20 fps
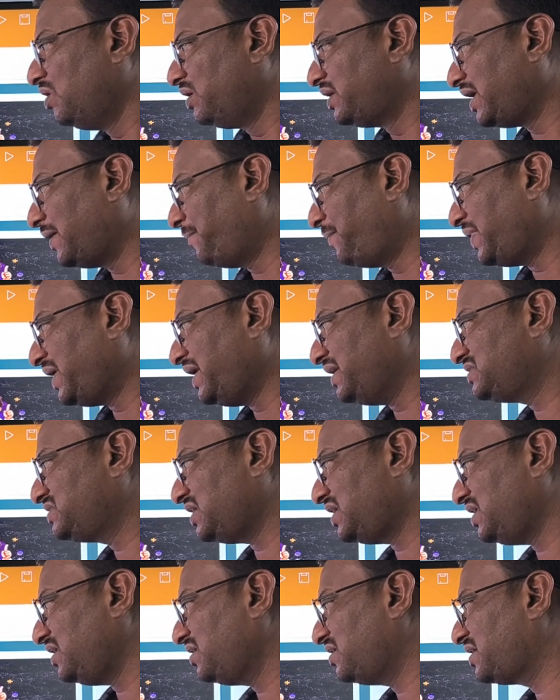
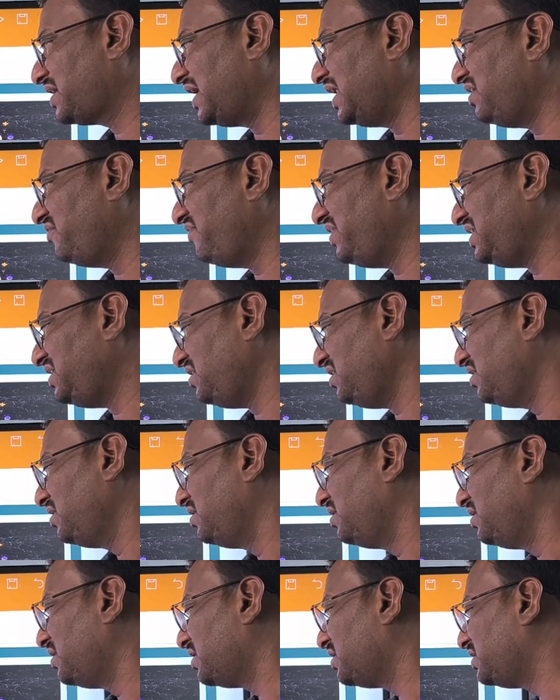Temperature,
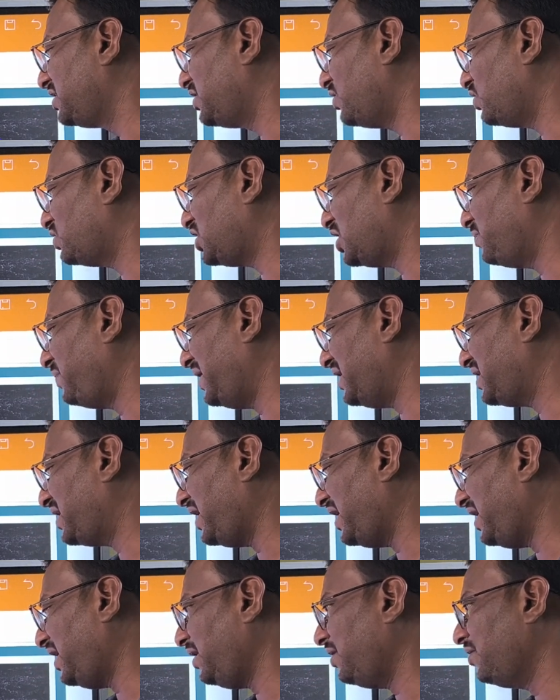Kelvin, denoted by
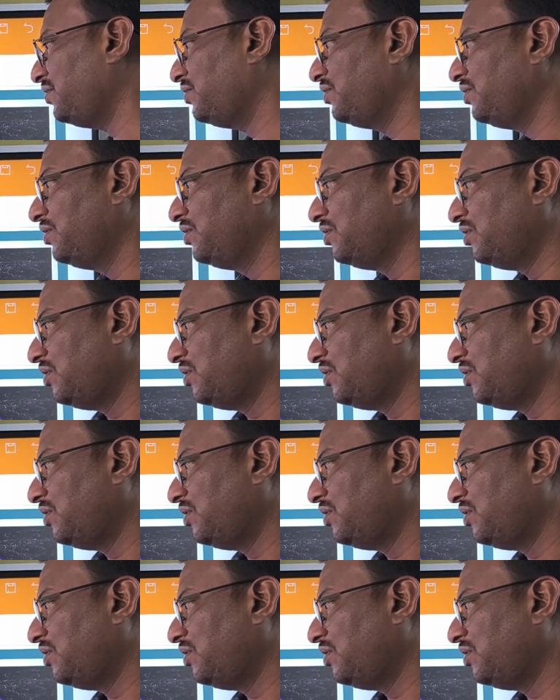K.